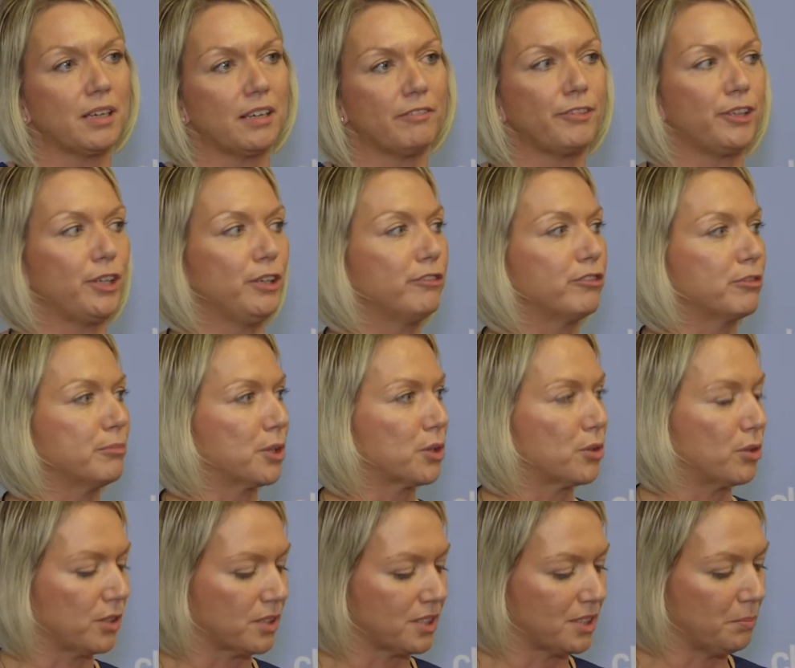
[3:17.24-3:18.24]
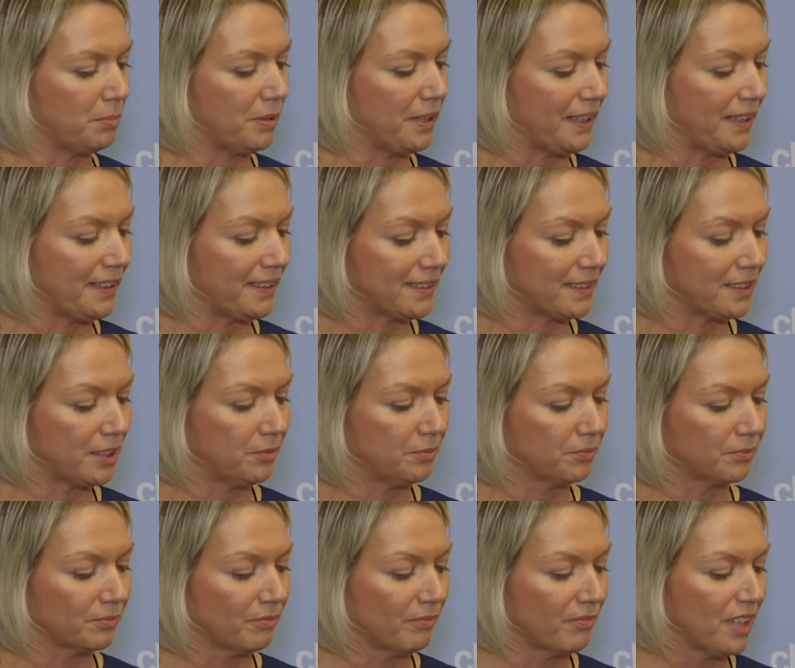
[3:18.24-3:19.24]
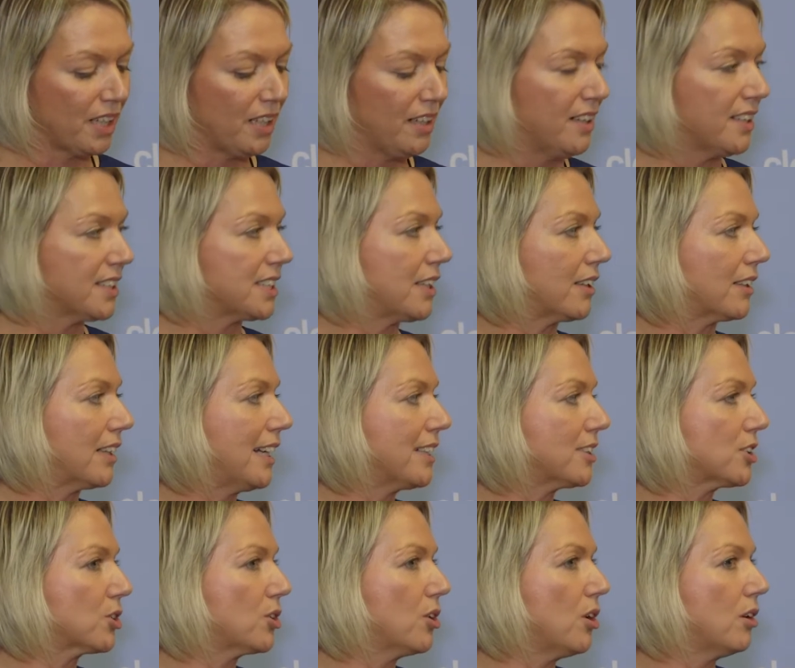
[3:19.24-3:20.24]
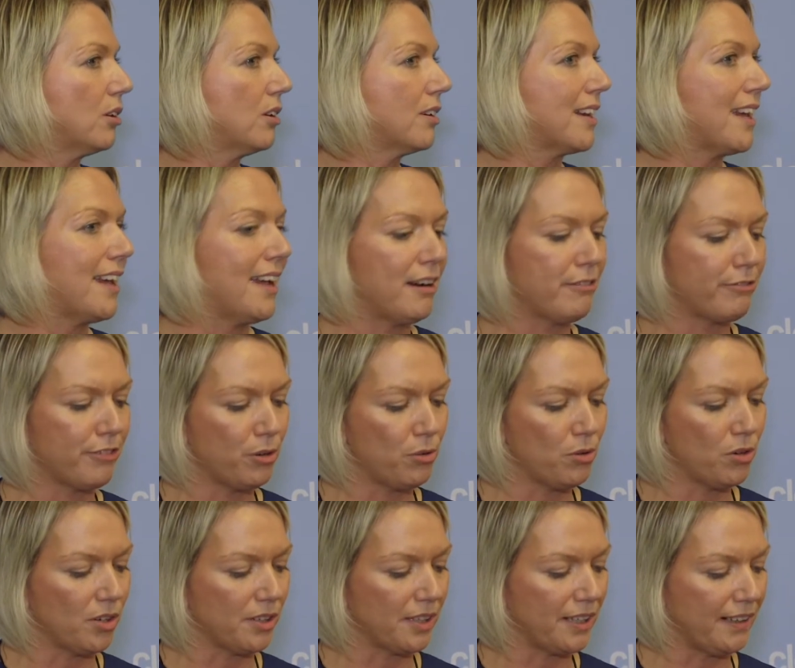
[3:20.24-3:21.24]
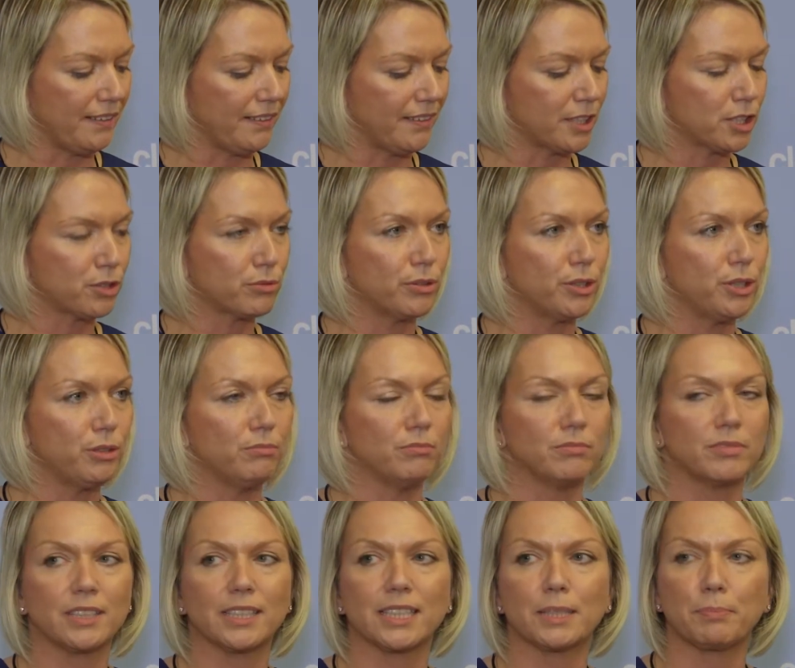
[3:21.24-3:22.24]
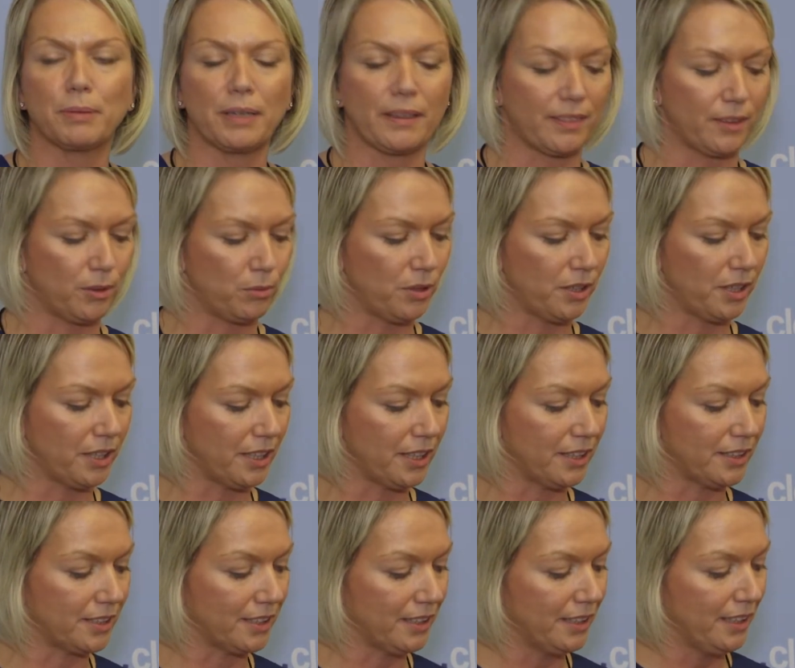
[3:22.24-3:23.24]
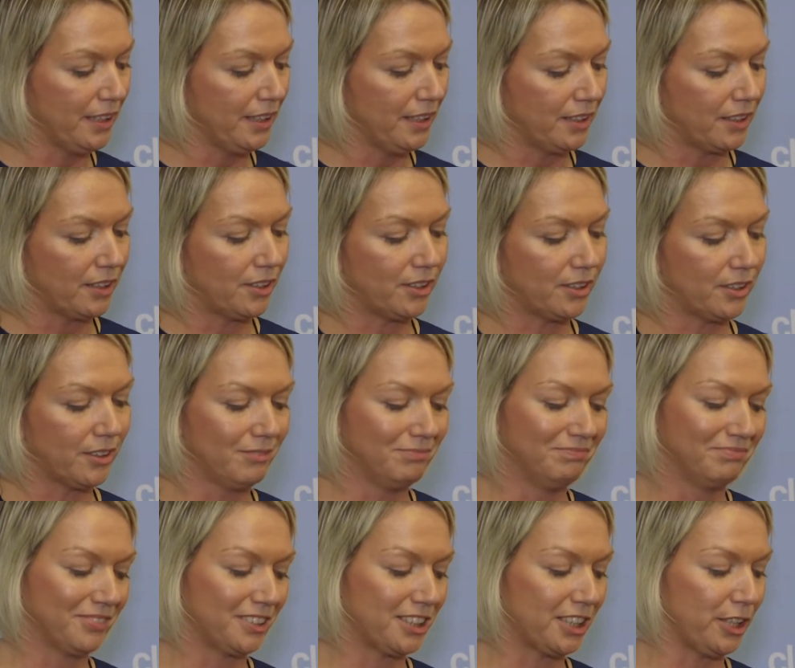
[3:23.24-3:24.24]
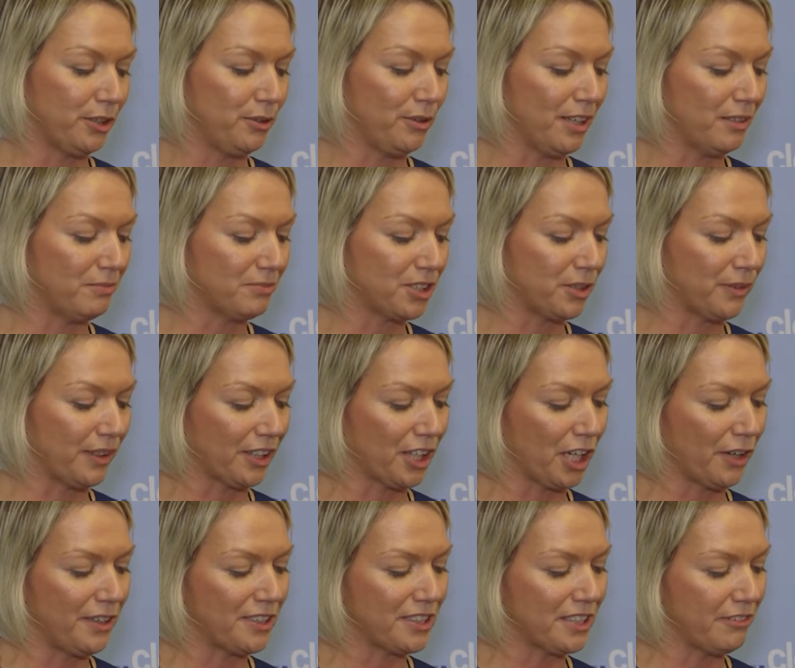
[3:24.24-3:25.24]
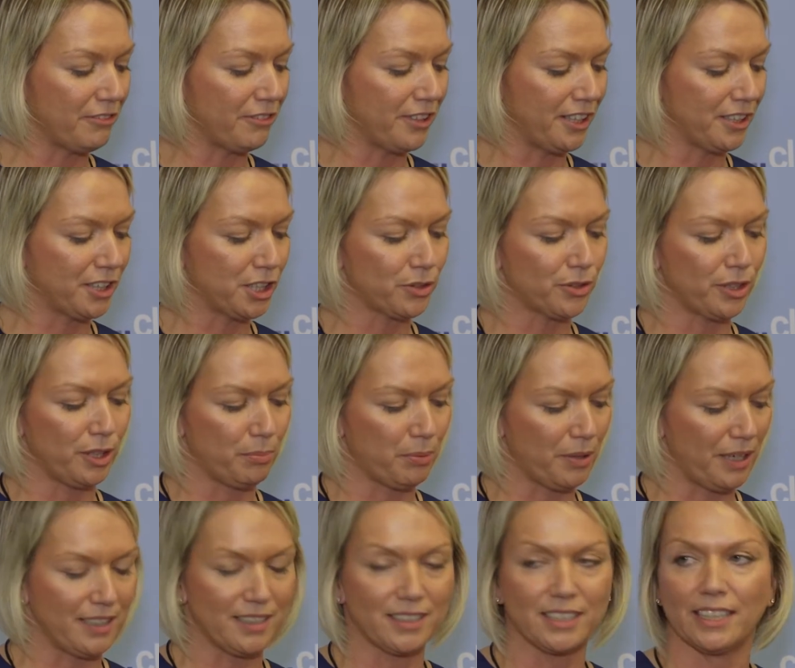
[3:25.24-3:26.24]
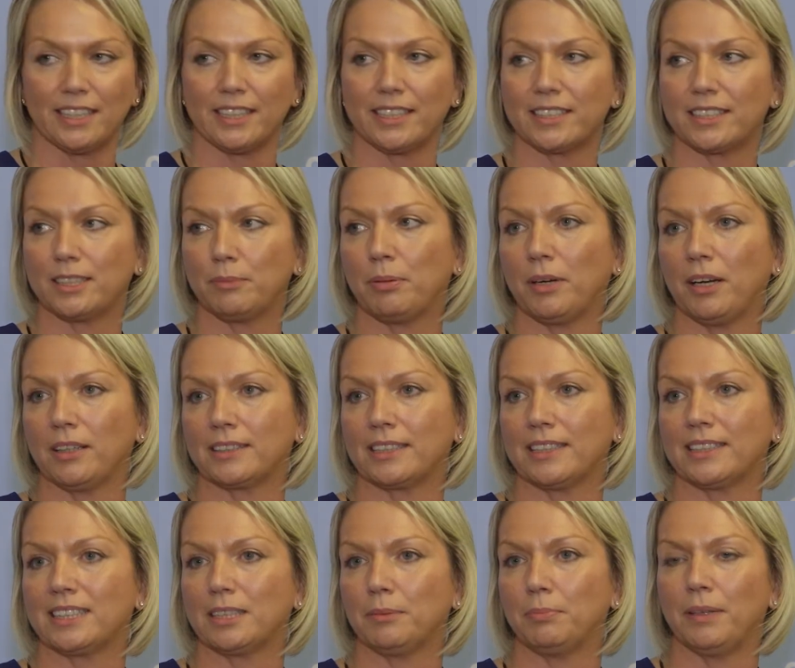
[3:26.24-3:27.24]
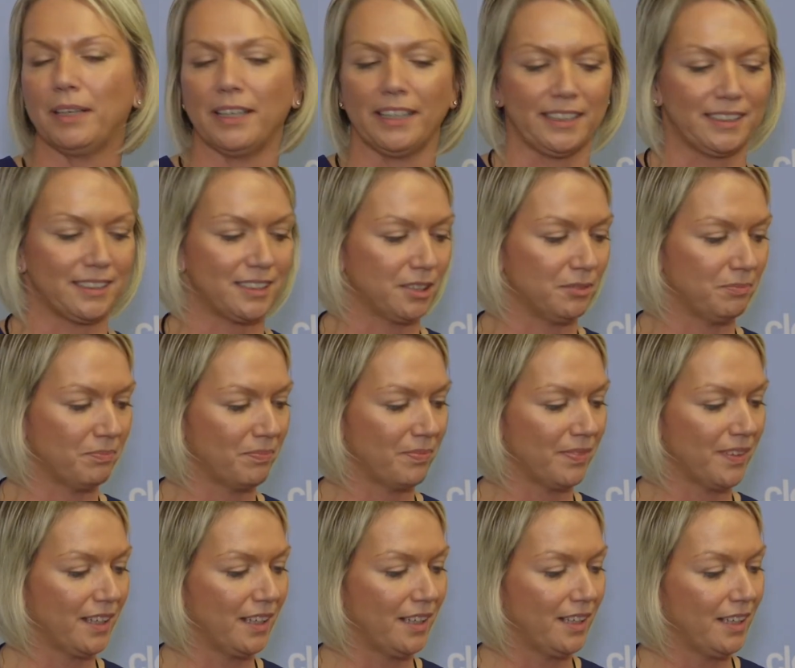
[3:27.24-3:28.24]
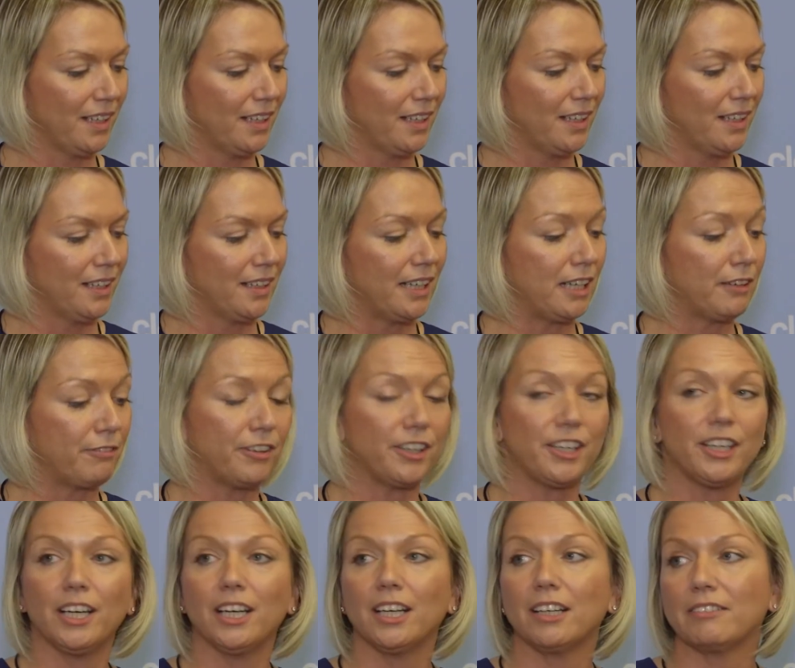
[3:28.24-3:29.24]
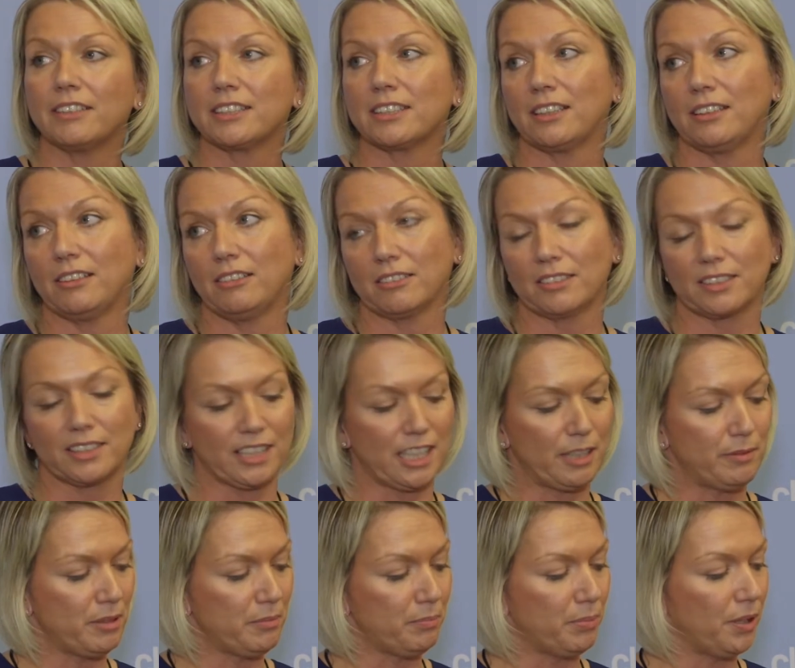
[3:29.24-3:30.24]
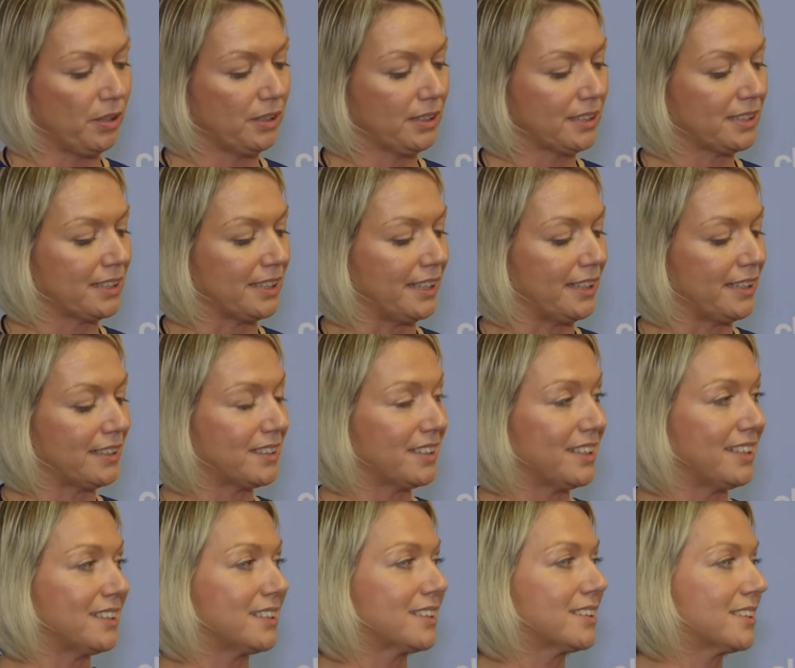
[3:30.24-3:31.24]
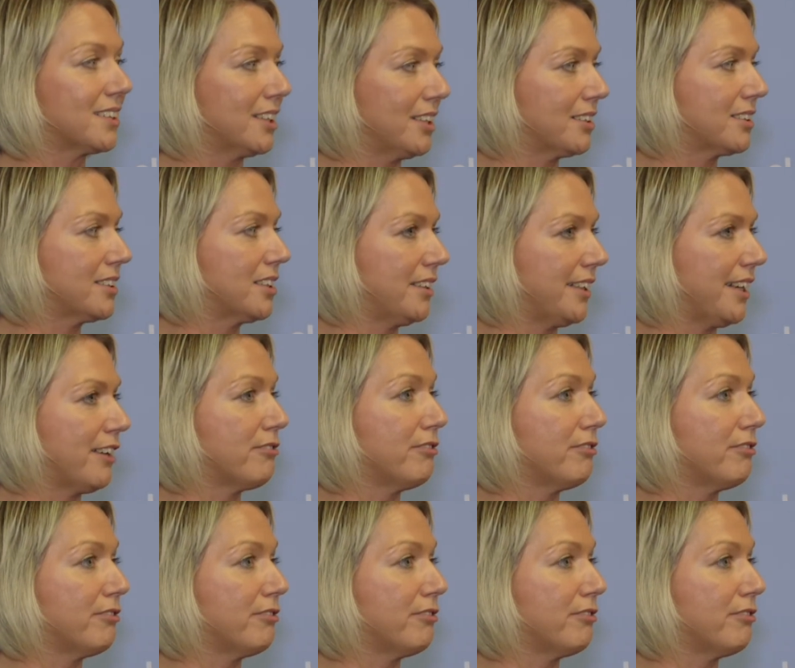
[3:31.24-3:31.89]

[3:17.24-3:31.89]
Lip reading: view from across the piece. So I'd like to call on everyone in this room to spread the word, to encourage every industry apprentice to participate. If a year is a long time in politics, it's certainly a